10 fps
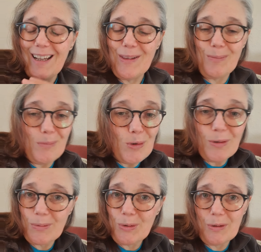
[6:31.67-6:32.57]
the more
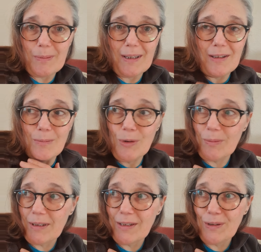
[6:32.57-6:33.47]
I'm talking about it, the more I'm
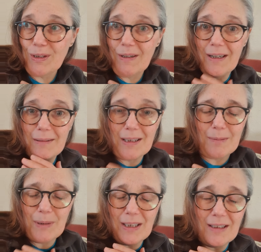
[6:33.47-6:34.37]
going to do it. I'm going to
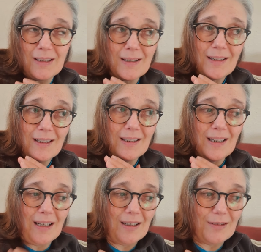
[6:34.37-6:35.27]
be
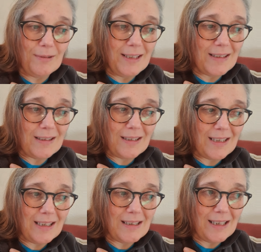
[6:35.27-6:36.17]
uh, releasing the
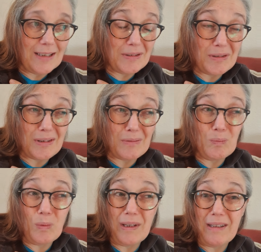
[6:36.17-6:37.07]
details
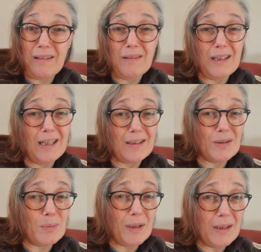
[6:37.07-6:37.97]
within the next
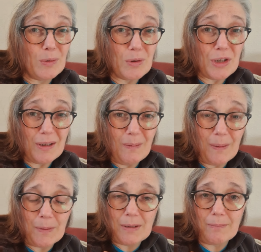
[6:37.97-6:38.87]
week or two, I
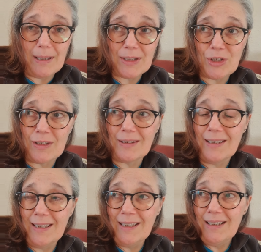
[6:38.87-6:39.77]
would imagine.
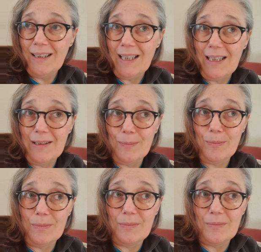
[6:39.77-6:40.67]
Um,